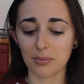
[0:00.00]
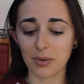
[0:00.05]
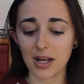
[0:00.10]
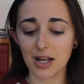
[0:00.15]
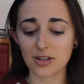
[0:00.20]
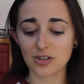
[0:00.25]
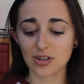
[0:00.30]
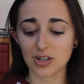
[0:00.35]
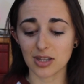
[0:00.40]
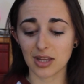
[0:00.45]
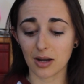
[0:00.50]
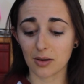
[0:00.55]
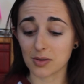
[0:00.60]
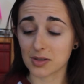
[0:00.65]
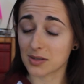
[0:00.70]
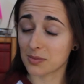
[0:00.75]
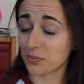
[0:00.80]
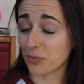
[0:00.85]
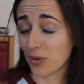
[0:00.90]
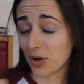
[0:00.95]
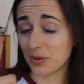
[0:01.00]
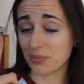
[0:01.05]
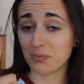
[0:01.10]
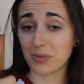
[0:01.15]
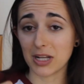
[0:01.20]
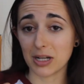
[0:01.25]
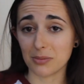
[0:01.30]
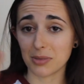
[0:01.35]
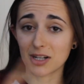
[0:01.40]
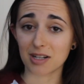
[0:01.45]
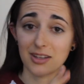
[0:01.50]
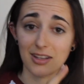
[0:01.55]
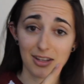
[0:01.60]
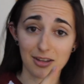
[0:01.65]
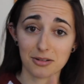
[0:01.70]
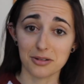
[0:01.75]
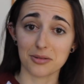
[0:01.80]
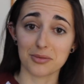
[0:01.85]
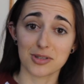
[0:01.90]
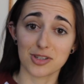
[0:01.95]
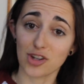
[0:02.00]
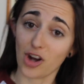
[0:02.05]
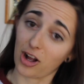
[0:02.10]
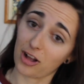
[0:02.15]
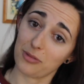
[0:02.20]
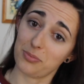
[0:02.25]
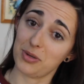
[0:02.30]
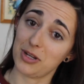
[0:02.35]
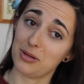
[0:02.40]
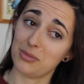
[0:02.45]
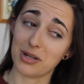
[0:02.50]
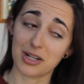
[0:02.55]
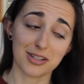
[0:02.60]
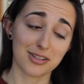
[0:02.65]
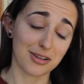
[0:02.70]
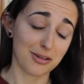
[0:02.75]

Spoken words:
pantry that was one peanut butter and the other one was chocolate peanut butter.